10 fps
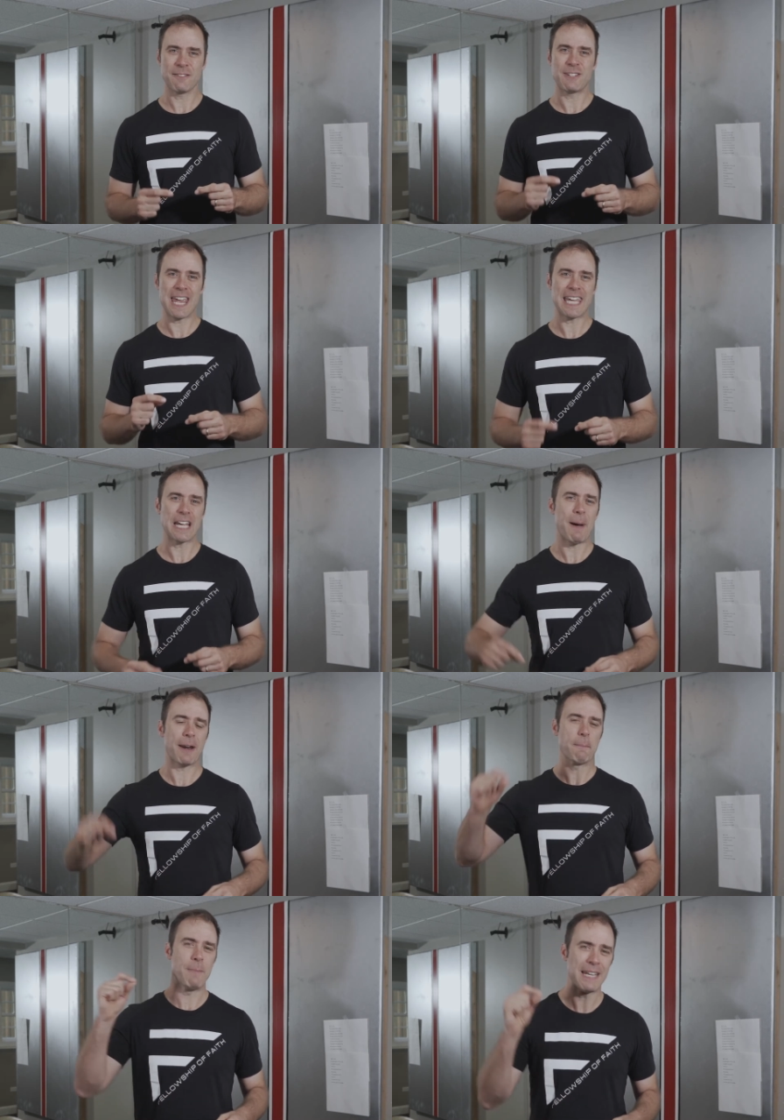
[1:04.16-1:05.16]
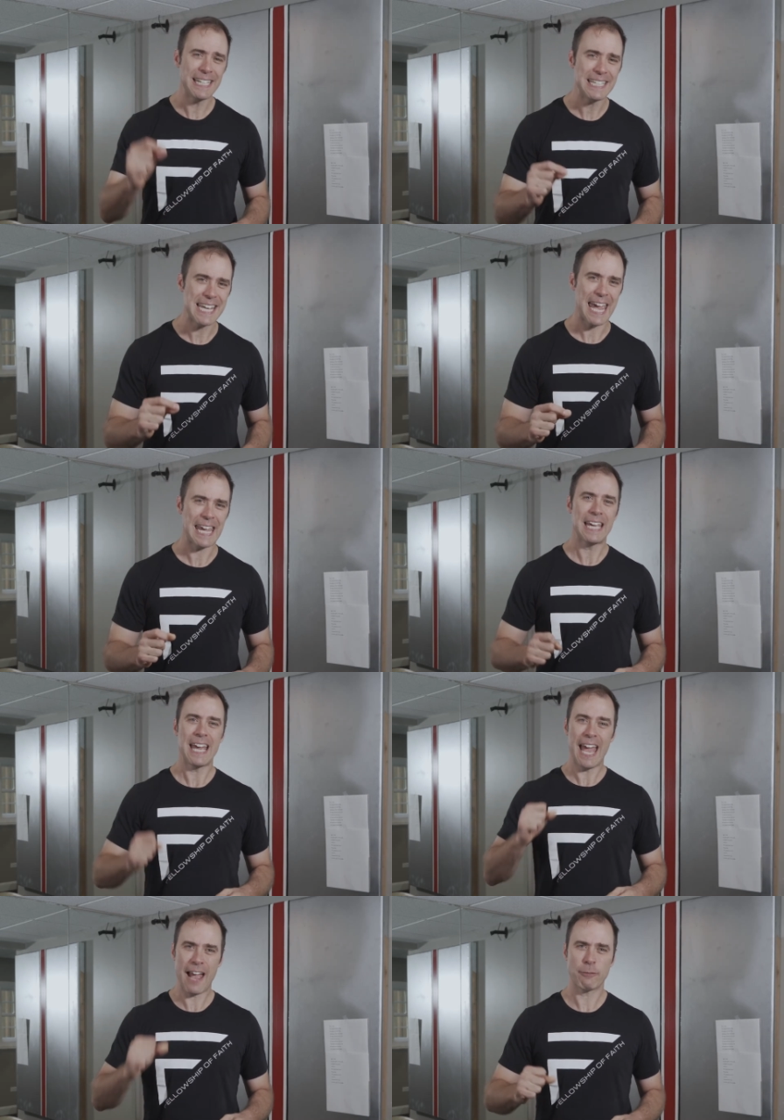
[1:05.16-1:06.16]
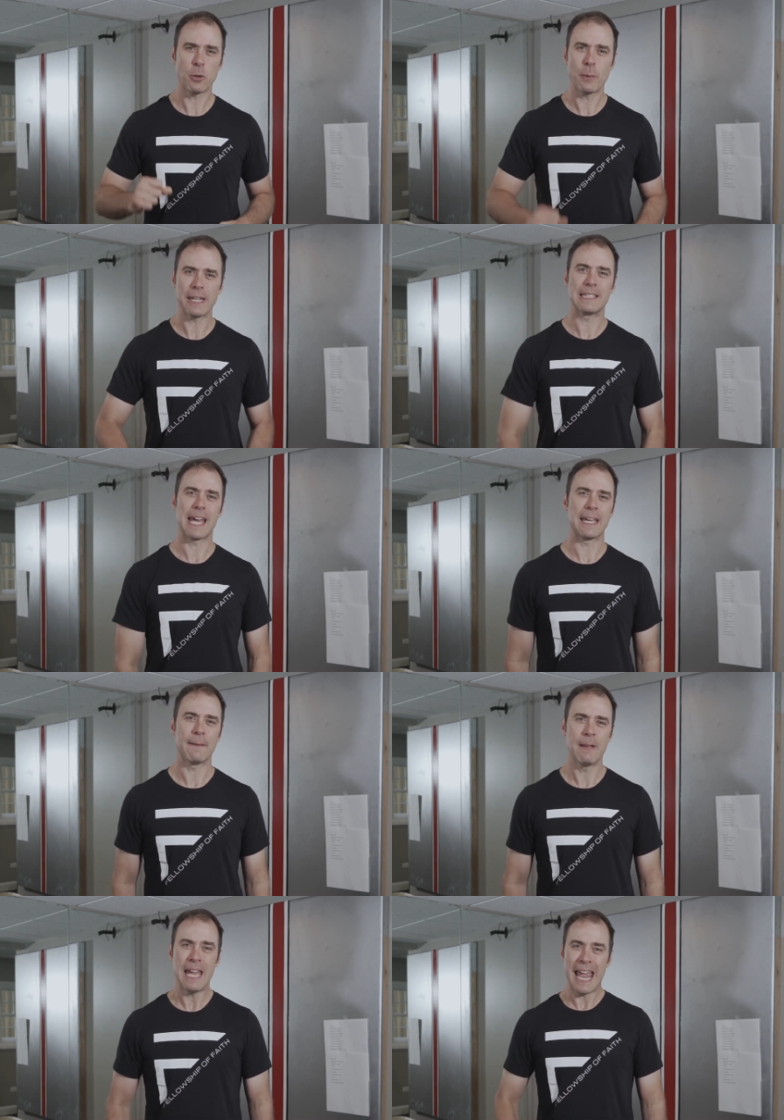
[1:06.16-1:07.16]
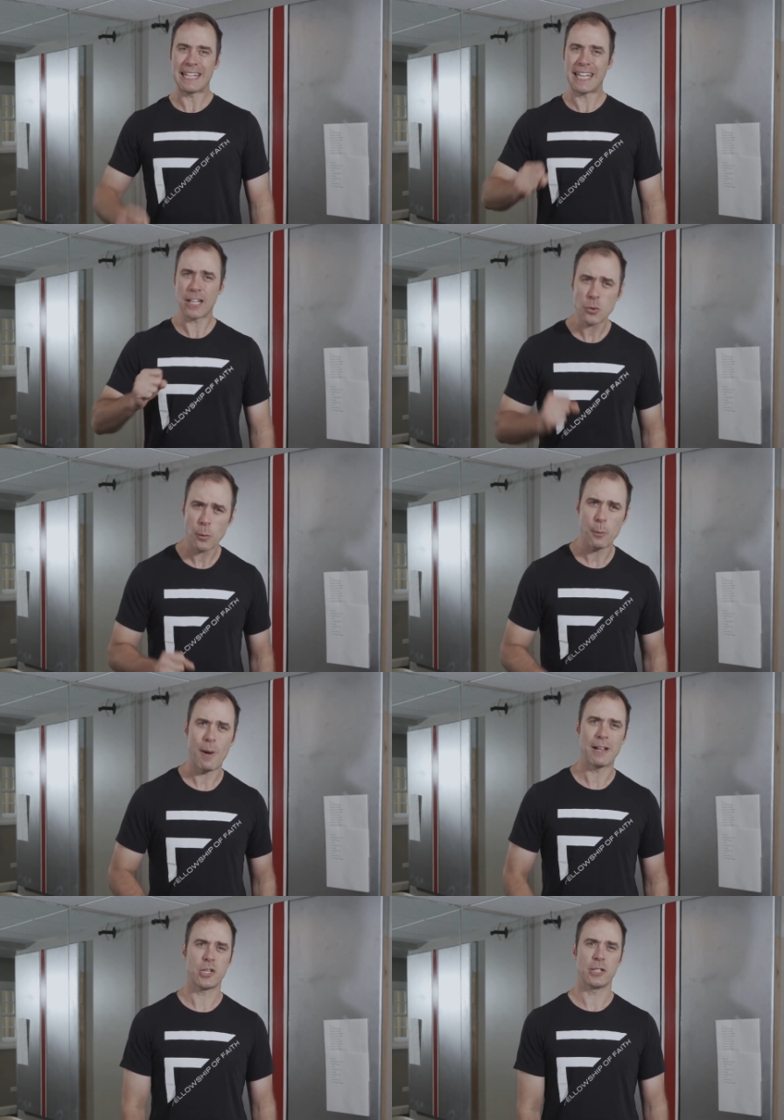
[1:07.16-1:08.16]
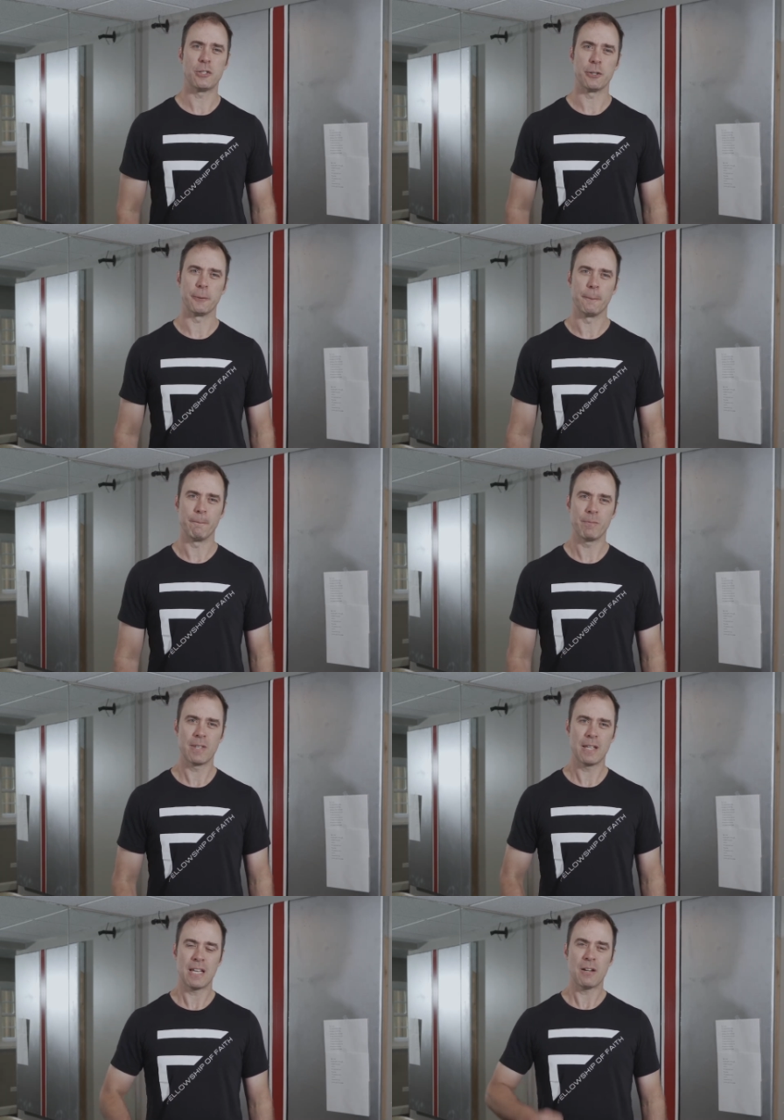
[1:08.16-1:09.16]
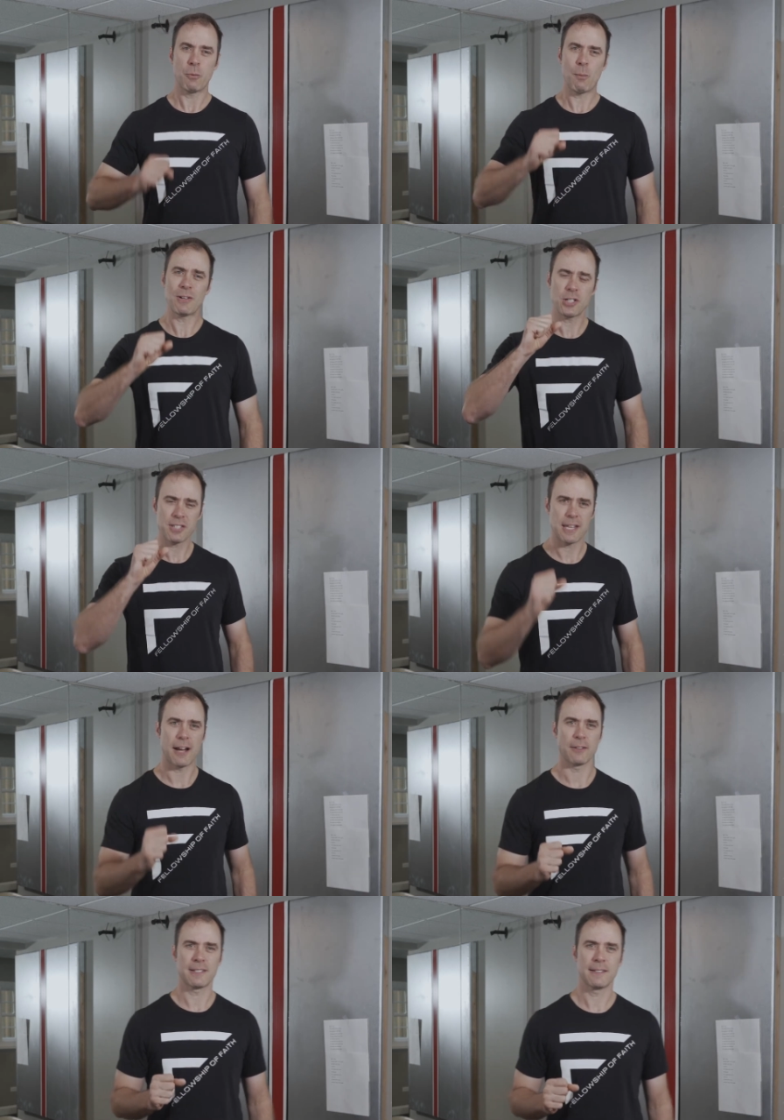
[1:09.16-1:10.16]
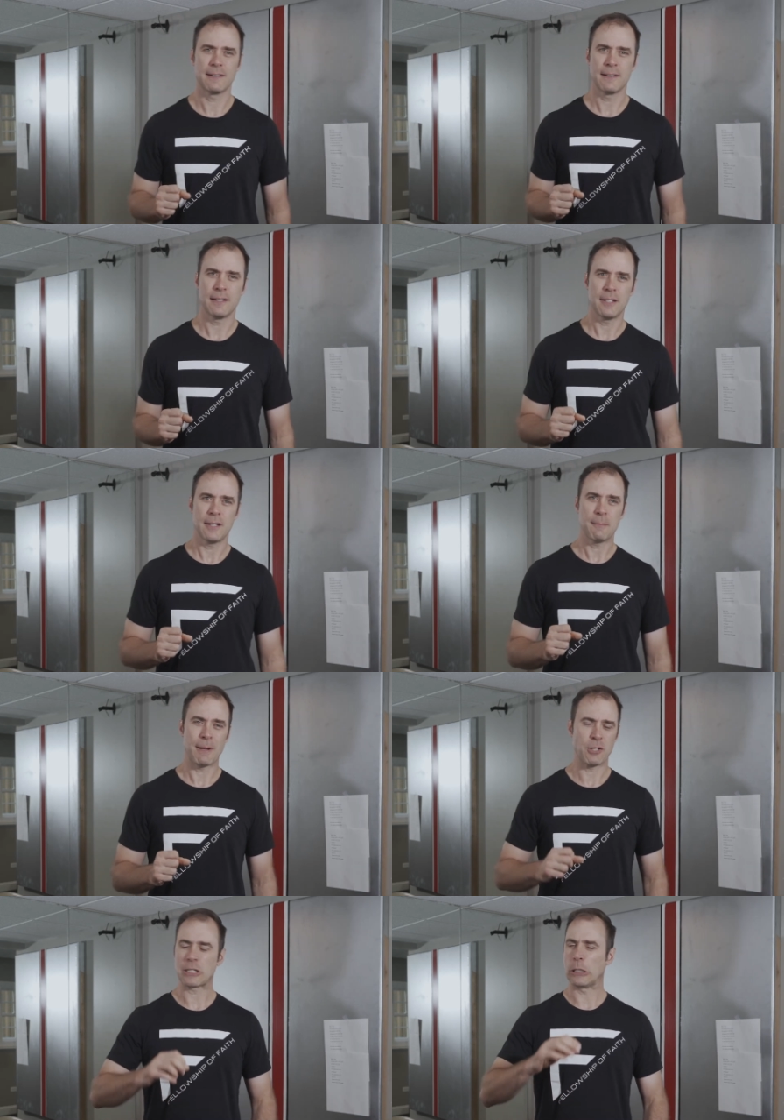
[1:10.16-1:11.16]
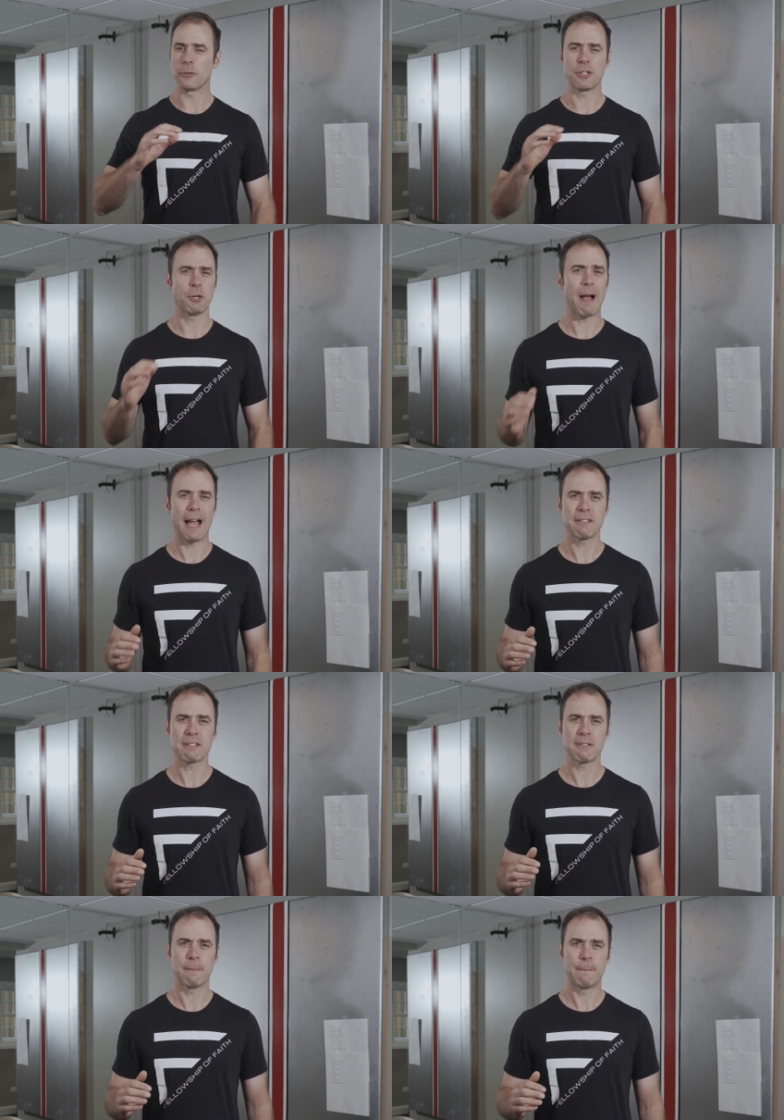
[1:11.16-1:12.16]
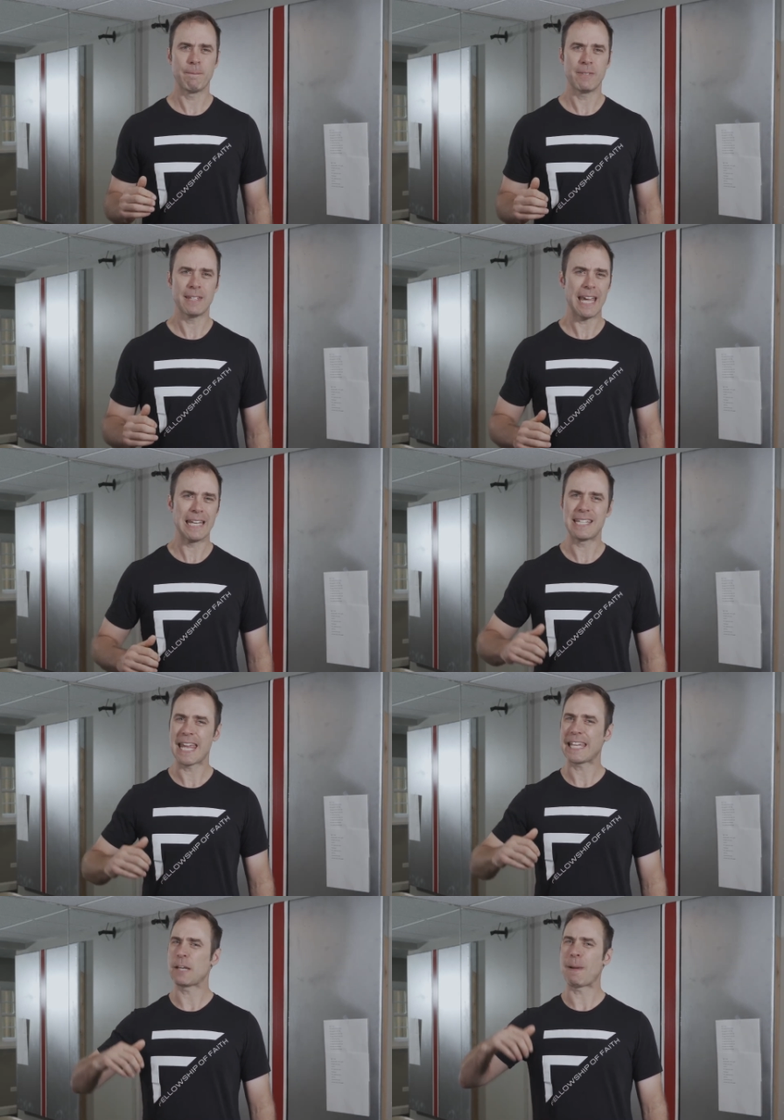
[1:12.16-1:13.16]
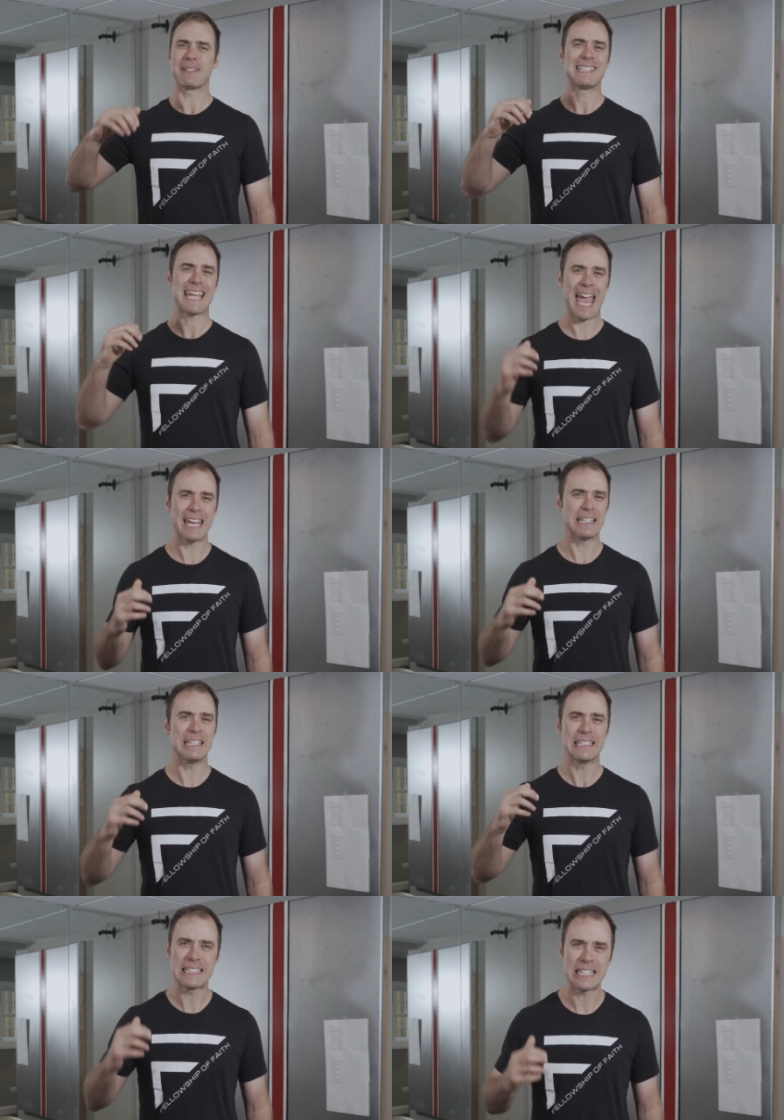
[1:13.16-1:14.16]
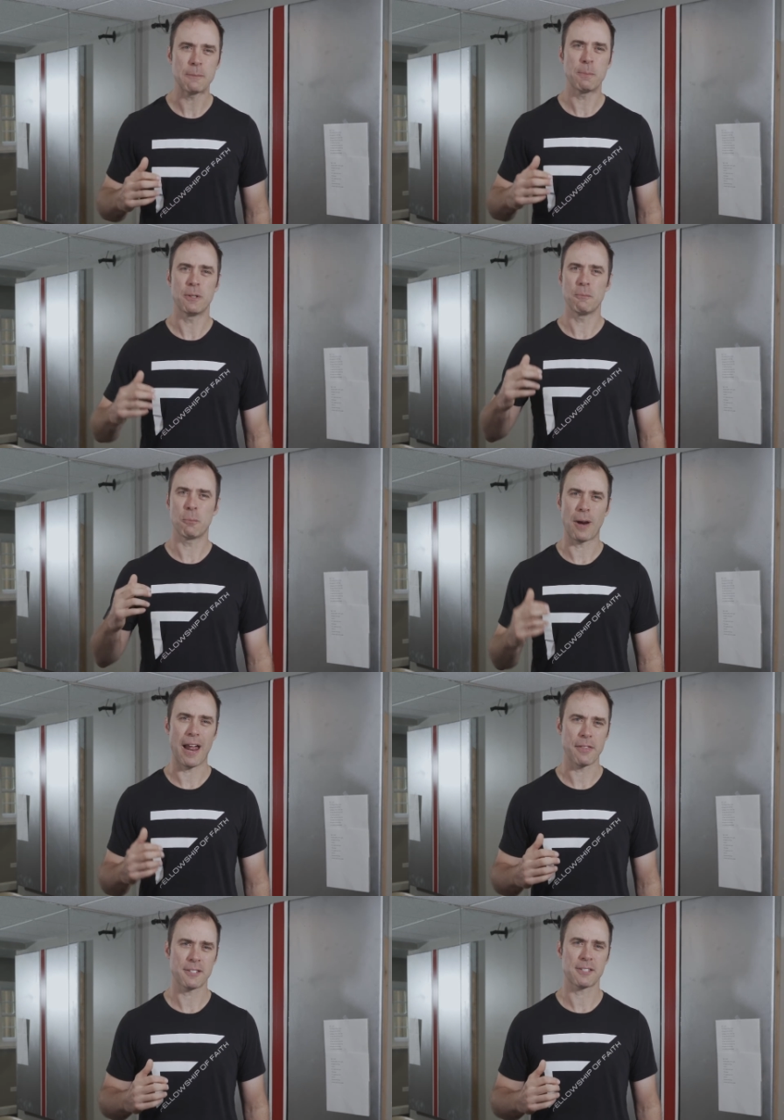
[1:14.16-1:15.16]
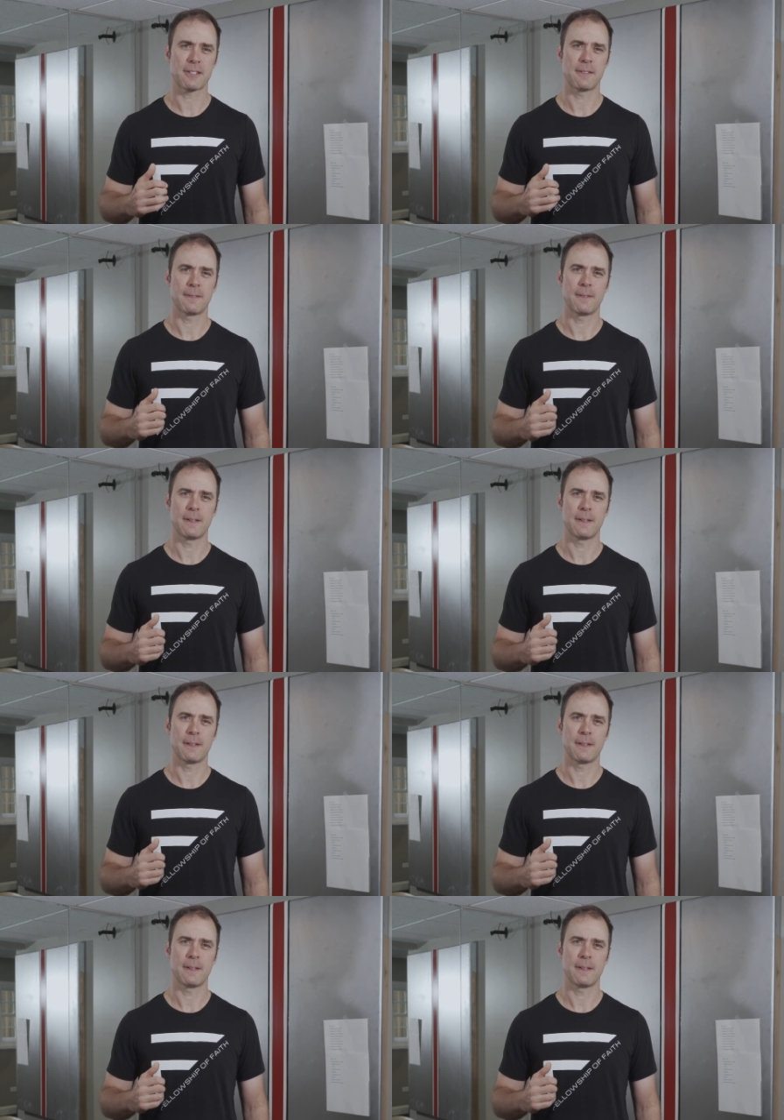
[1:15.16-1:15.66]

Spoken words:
of taking about a minute a day every weekday. And here's what we want you to do. We want you to start by just closing your eyes and taking about 10 deep breaths.